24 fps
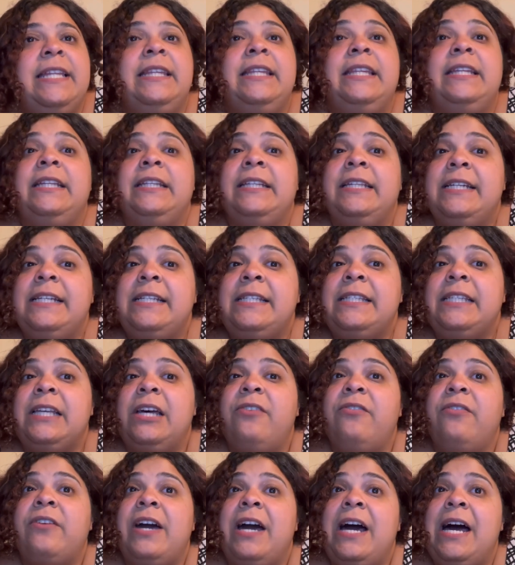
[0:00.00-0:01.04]
the list
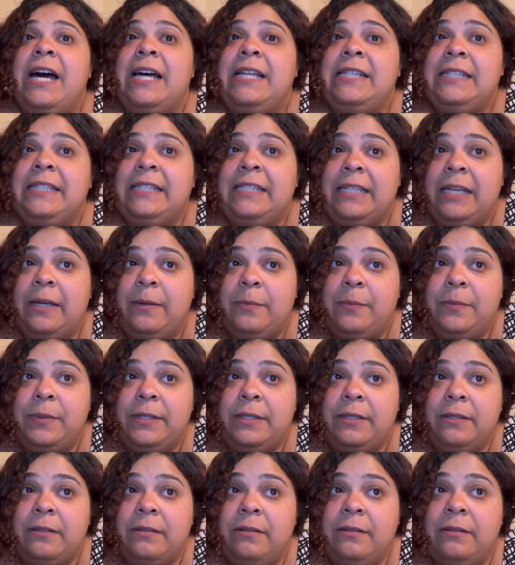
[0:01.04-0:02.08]
of
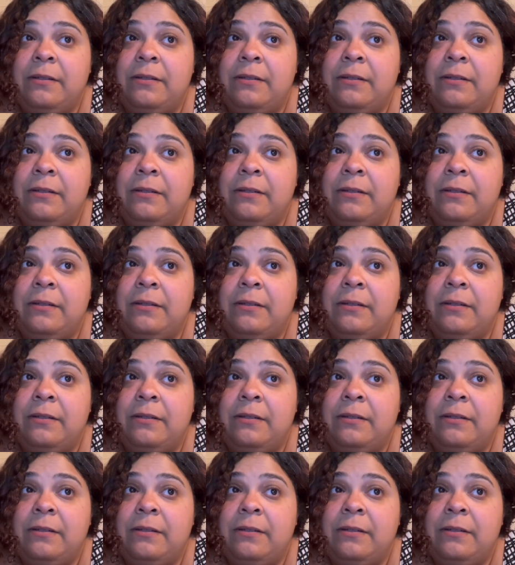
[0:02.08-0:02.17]
concepts,